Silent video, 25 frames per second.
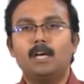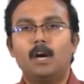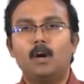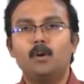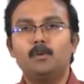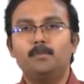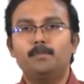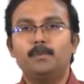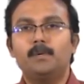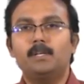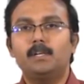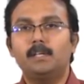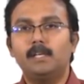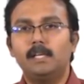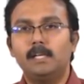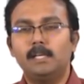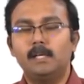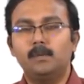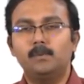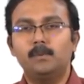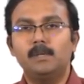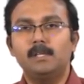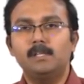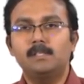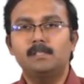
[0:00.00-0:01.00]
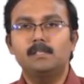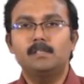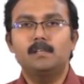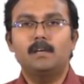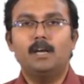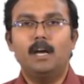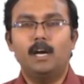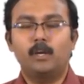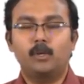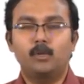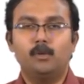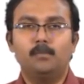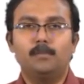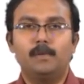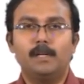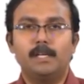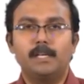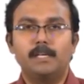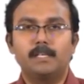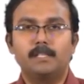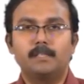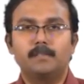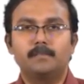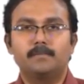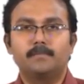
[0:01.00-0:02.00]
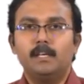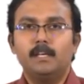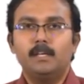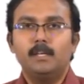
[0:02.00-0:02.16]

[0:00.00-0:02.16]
output equals accumulation.